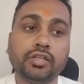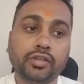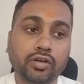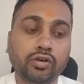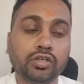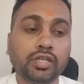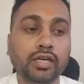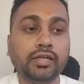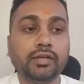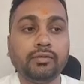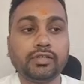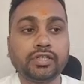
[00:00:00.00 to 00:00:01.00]
They got the
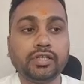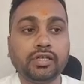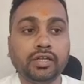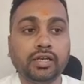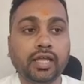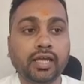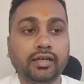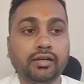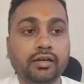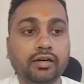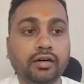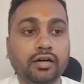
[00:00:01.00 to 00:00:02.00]
intimation like
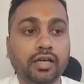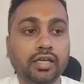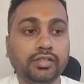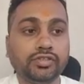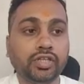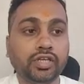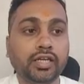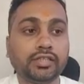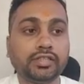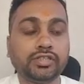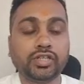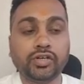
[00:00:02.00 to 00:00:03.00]
Engineering
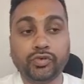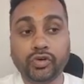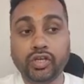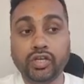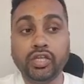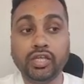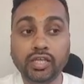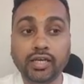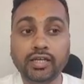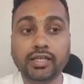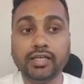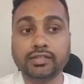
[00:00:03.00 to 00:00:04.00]
Assistant Trainee
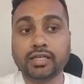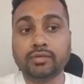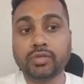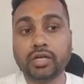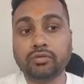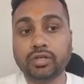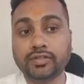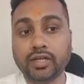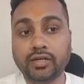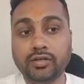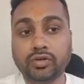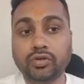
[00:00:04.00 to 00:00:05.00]
EAT exam that was
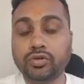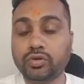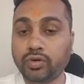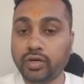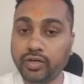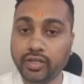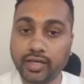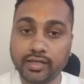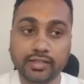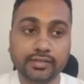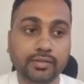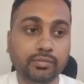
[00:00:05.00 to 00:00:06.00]
held on
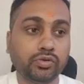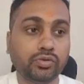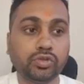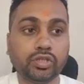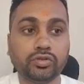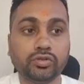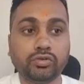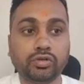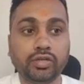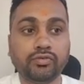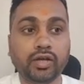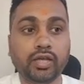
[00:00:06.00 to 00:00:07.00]
28 December
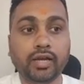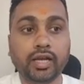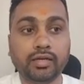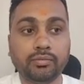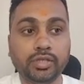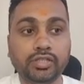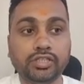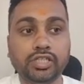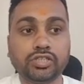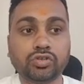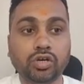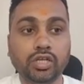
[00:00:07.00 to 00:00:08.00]
2025 at
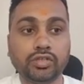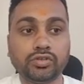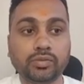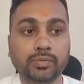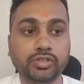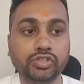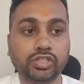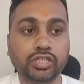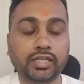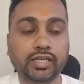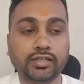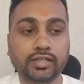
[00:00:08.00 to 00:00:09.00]
BGS College of
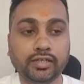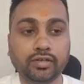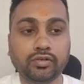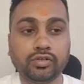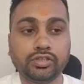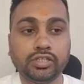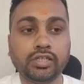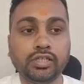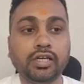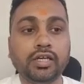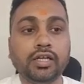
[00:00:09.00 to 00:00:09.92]
Engineering and Technology,